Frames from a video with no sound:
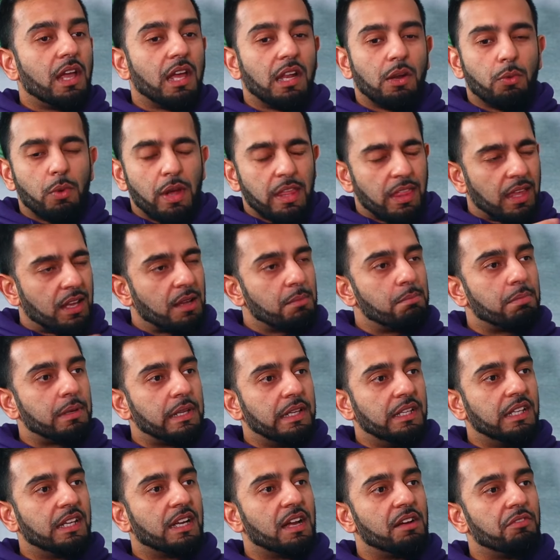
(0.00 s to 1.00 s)
in a way they're
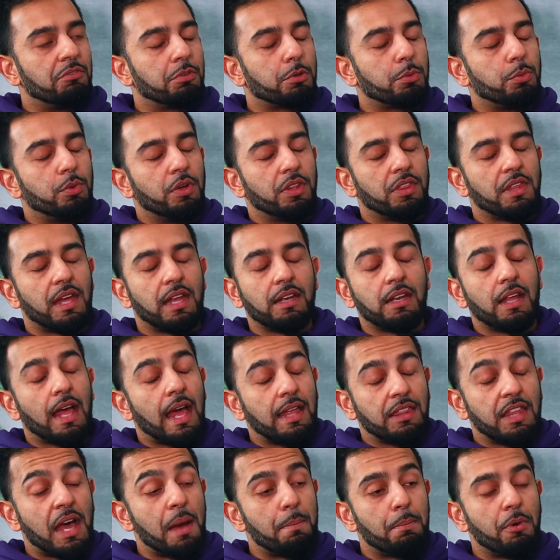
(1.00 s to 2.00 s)
completely comfortable with.
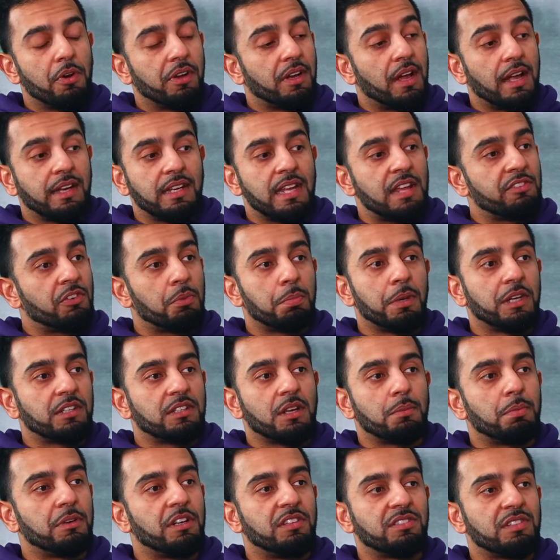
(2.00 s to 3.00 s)
And at that point, I'd never
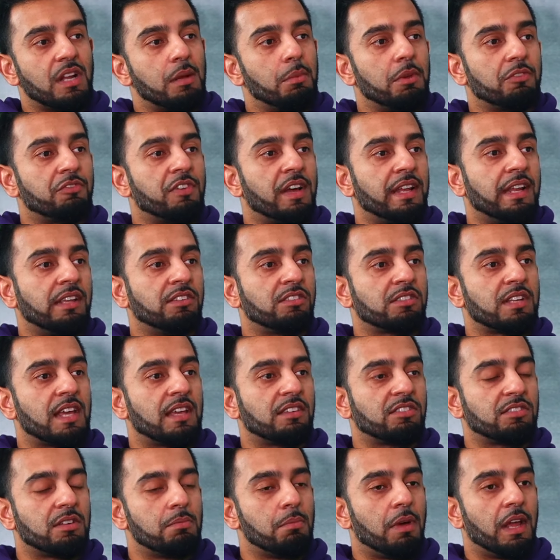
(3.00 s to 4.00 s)
picked up an Islamic finance
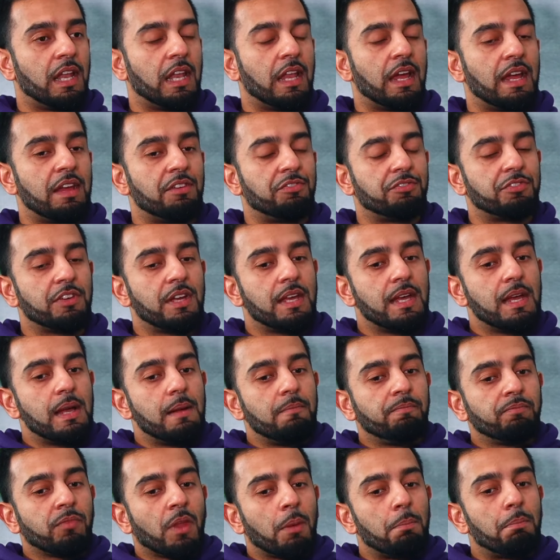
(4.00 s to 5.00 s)
text in my life.
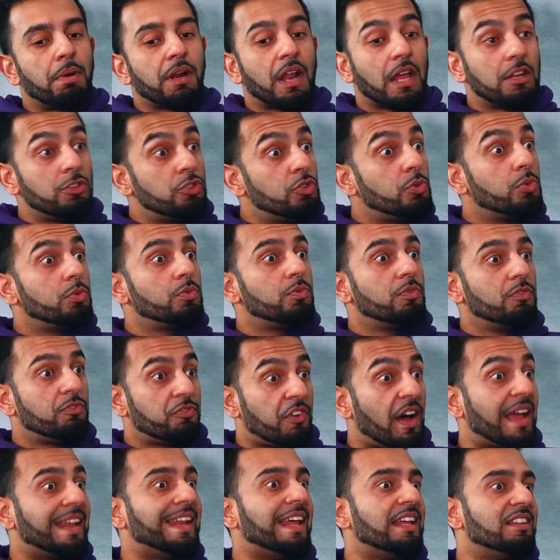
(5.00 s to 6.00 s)
Mm-hmm but I knew
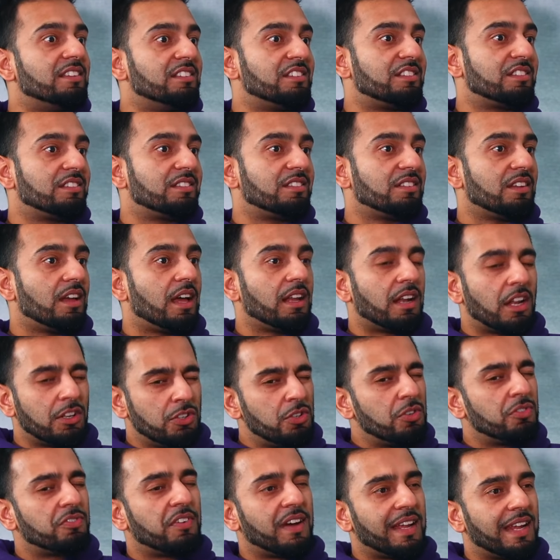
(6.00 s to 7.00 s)
finance and I
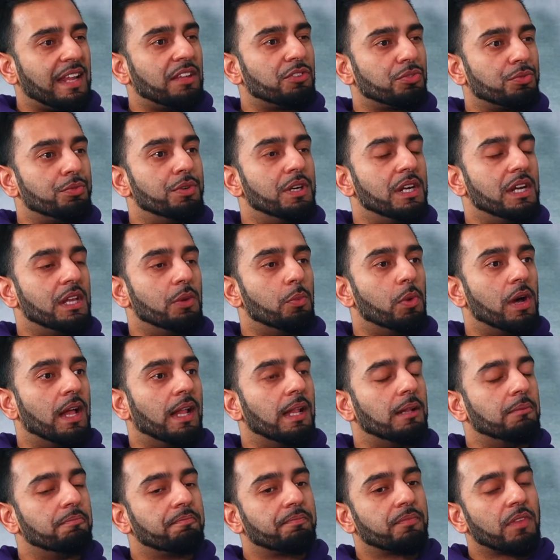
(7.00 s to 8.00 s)
knew finance really
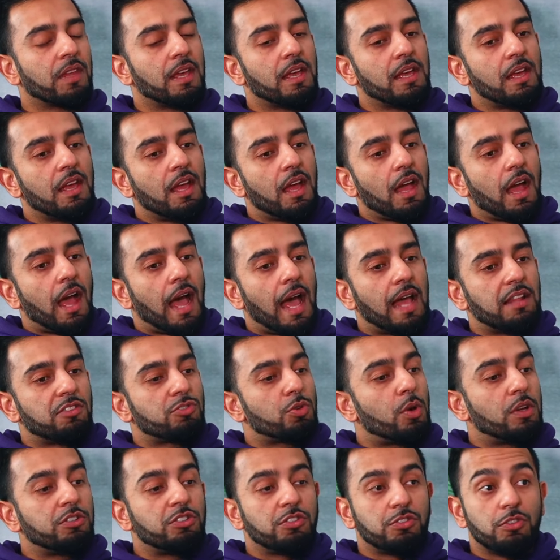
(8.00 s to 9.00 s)
well.
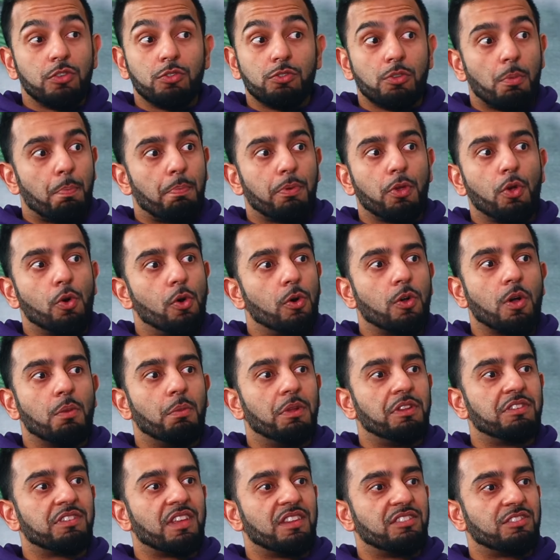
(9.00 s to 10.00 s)
And so I just used a pure
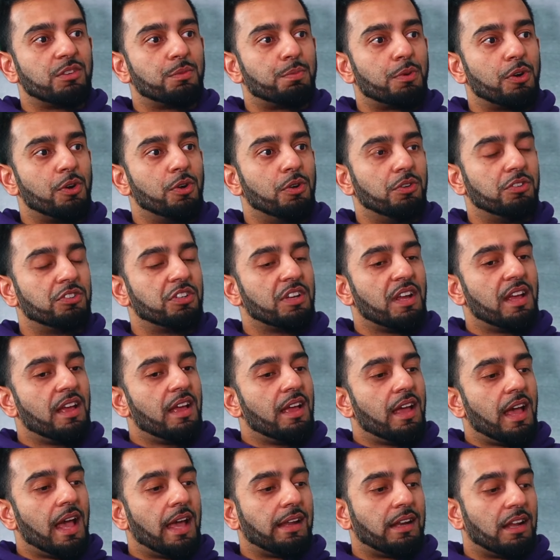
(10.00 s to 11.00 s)
common sense approach
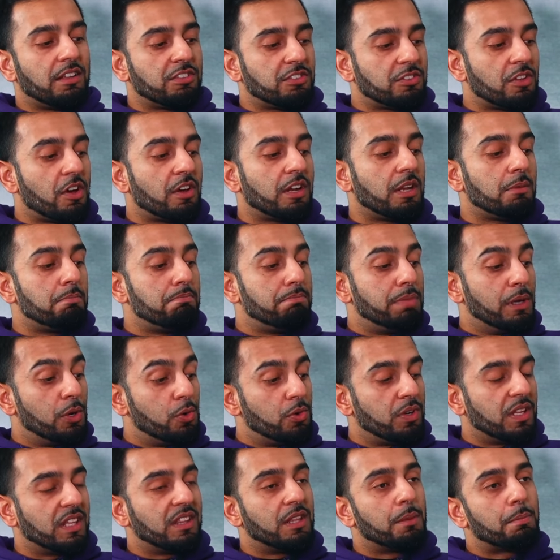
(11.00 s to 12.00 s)
and I started
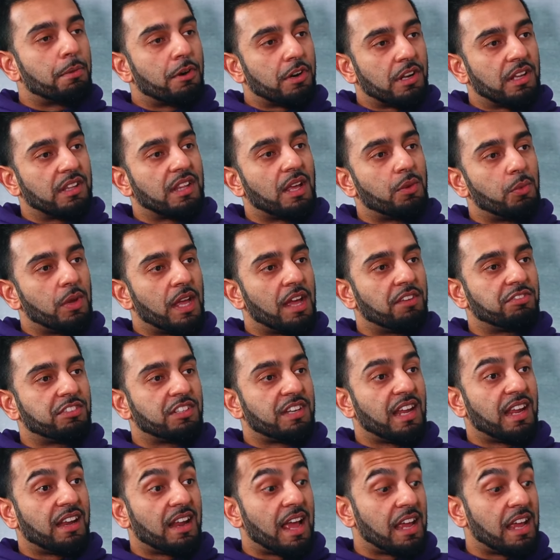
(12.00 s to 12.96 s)
building the product that we have today.